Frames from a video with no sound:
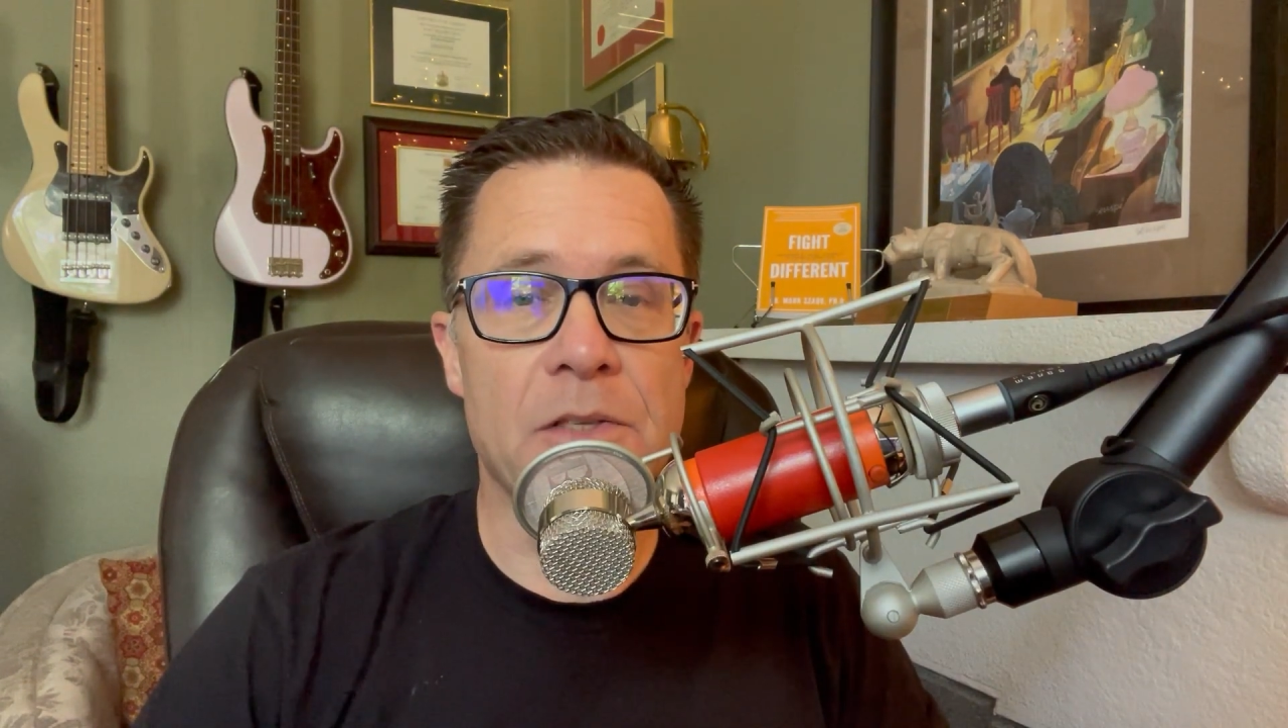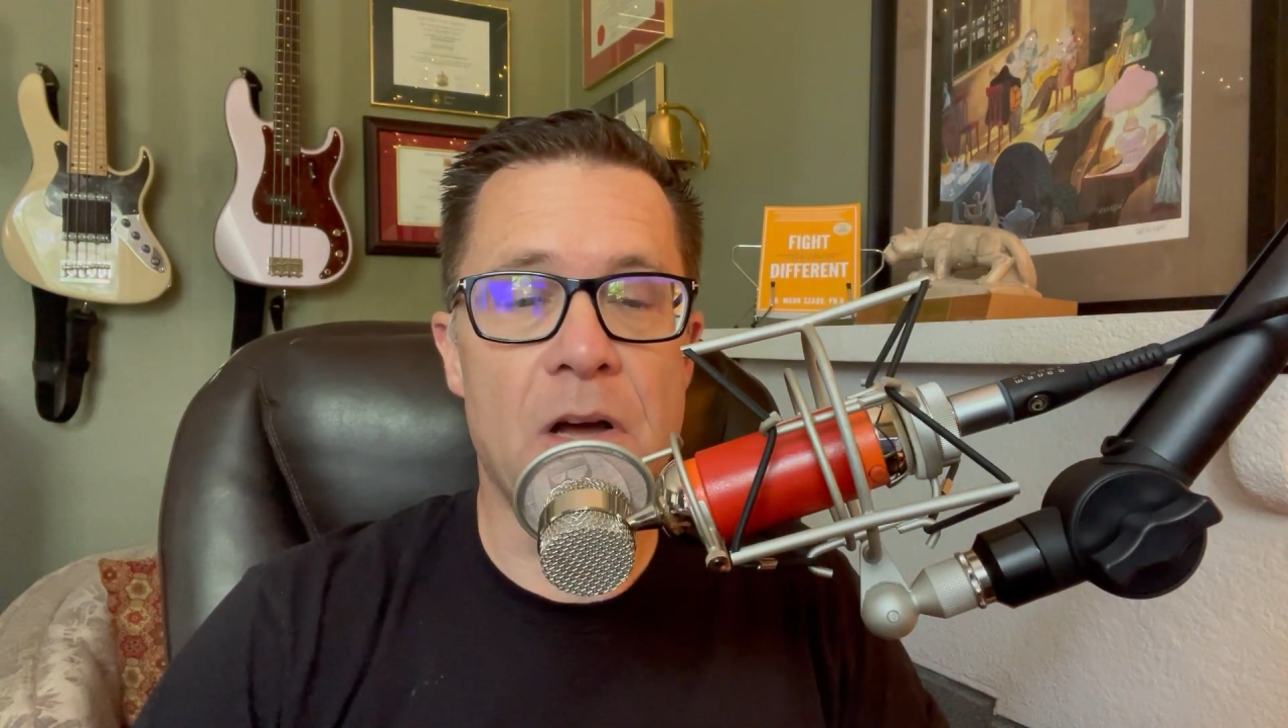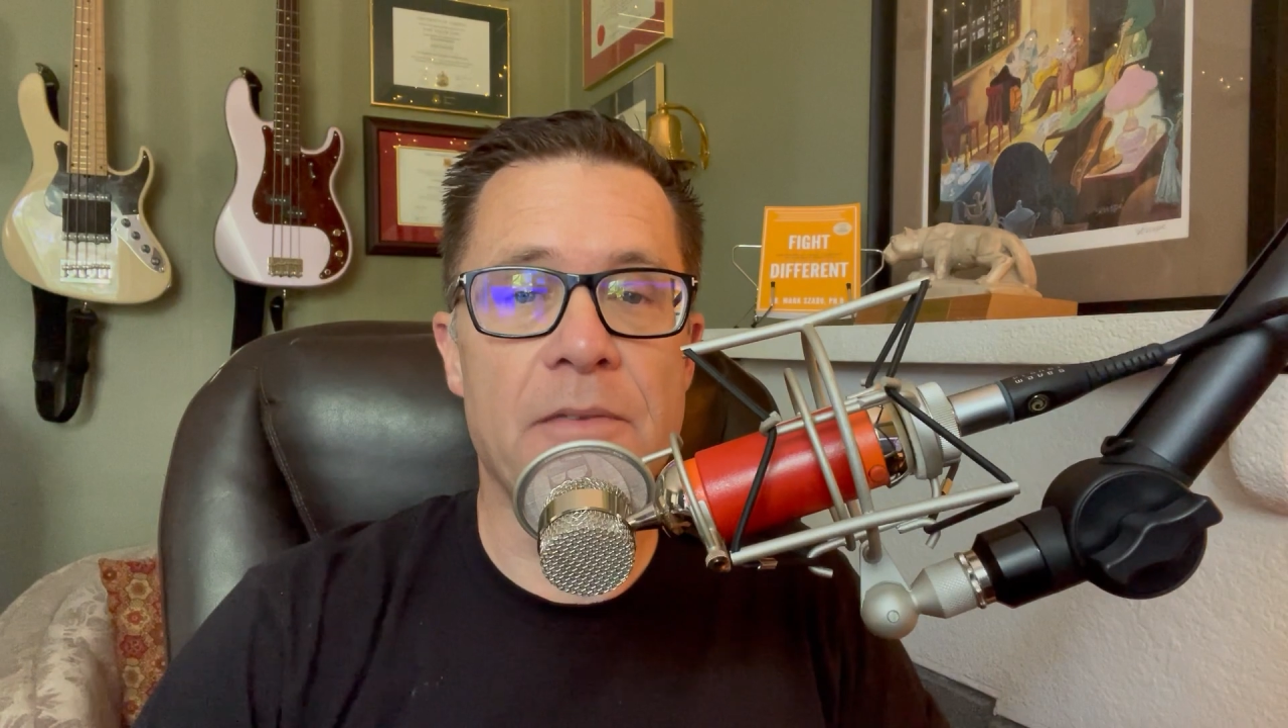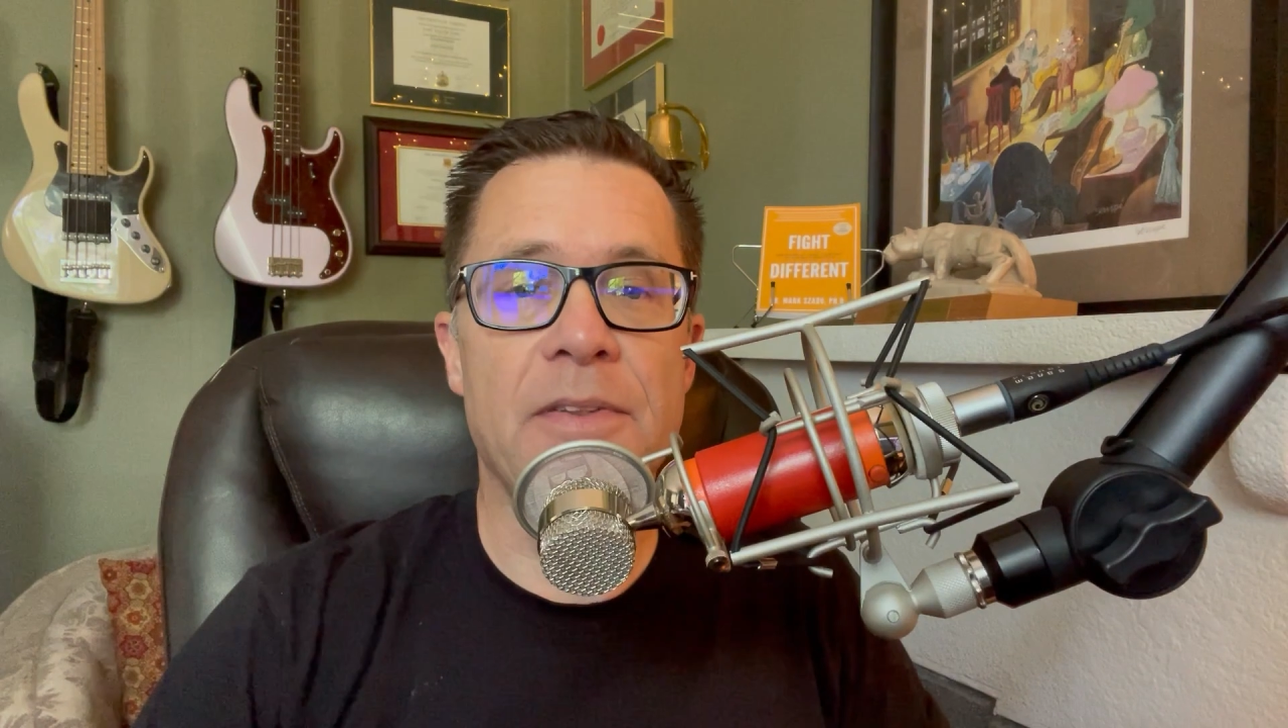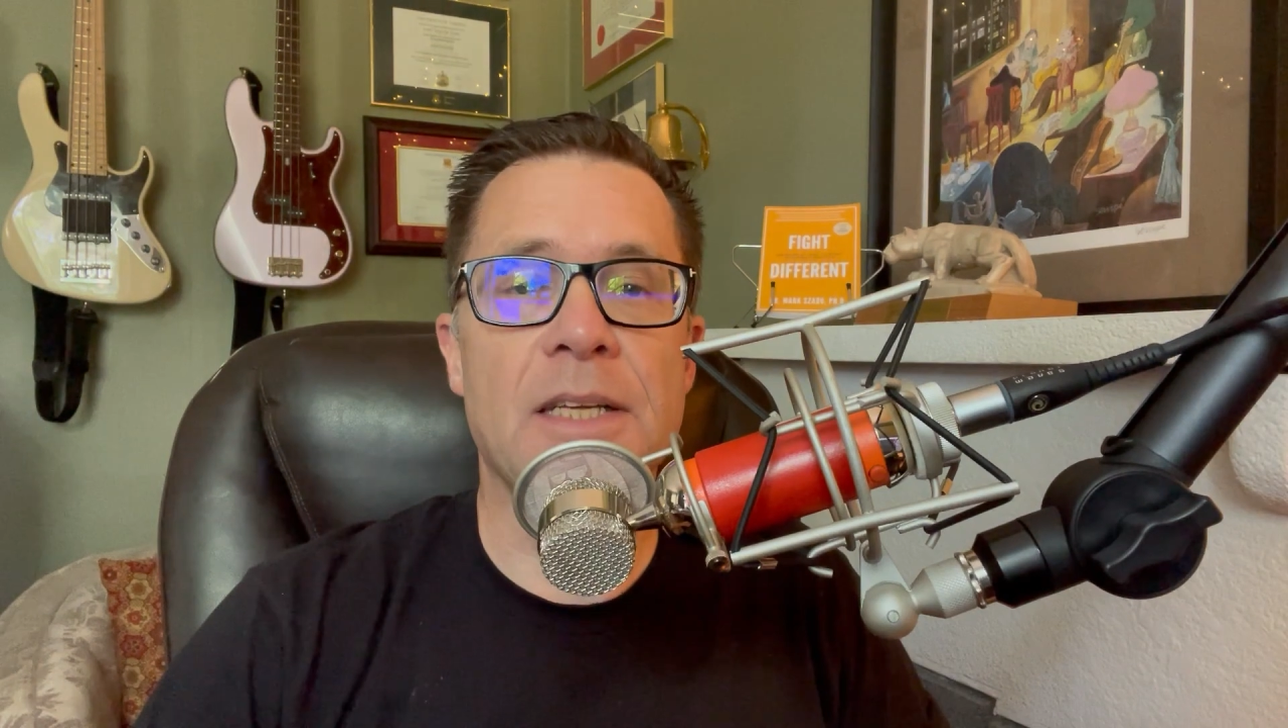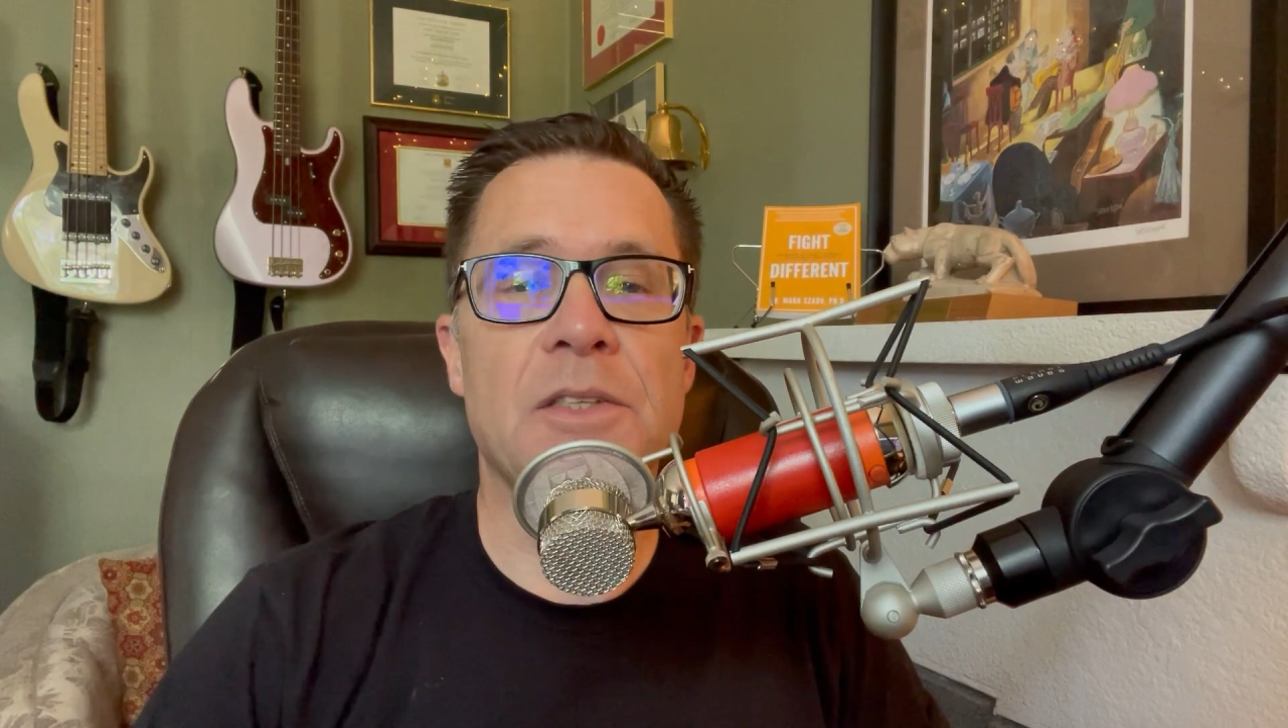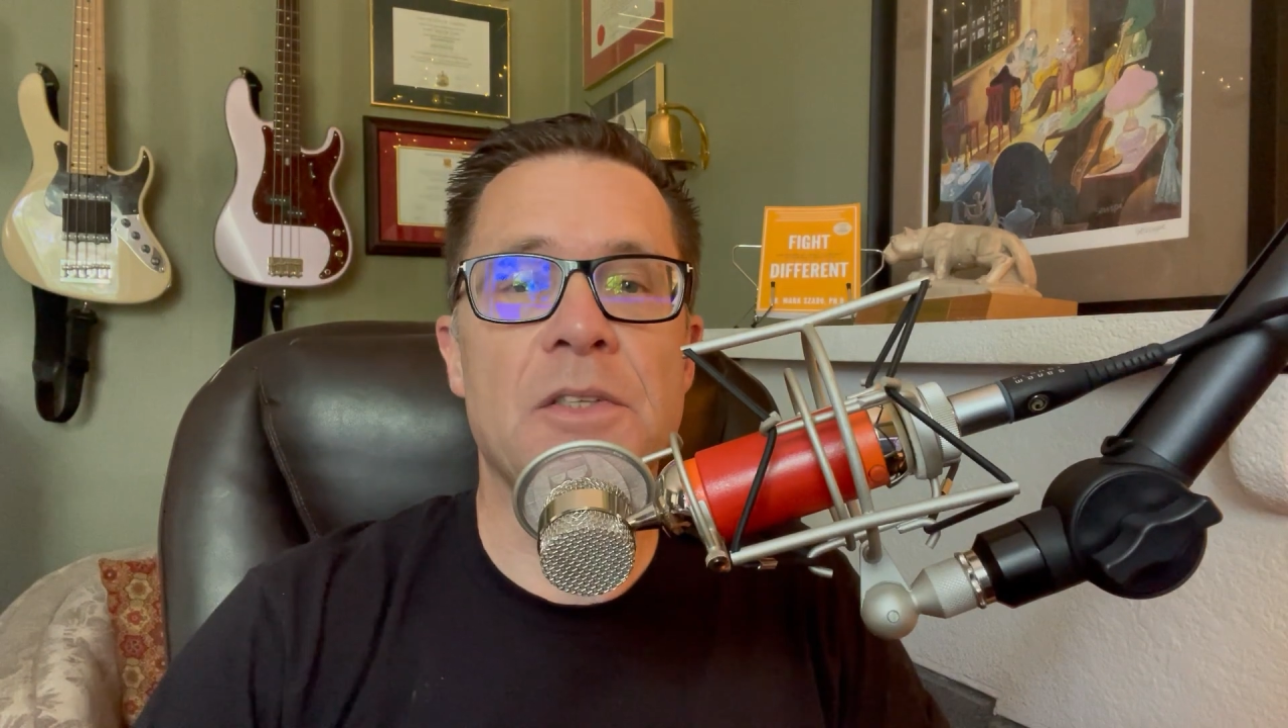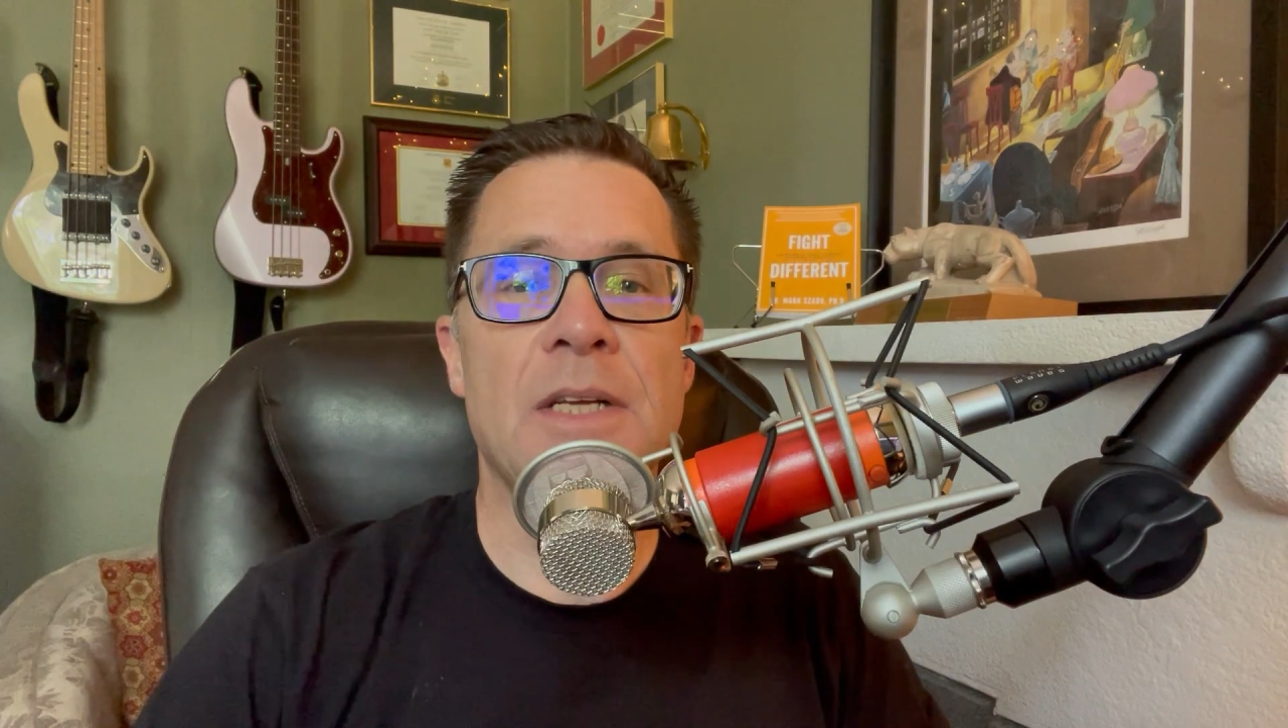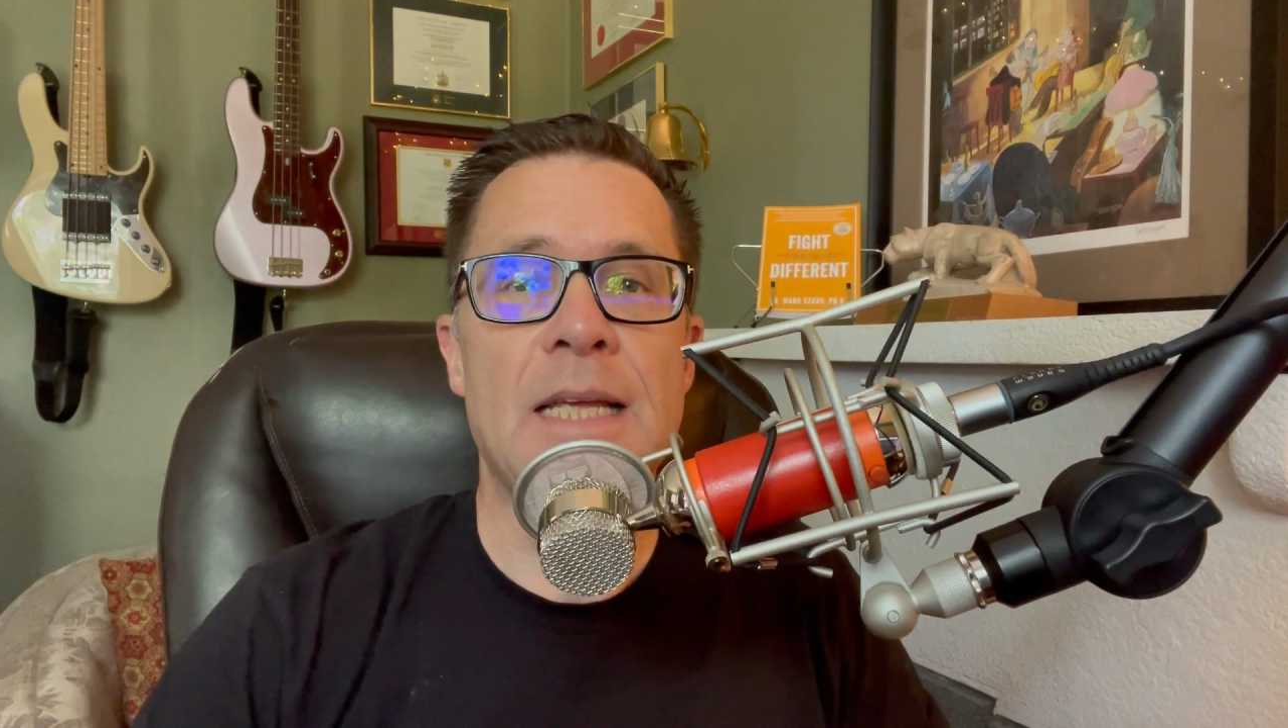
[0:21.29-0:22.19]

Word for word: conflicts.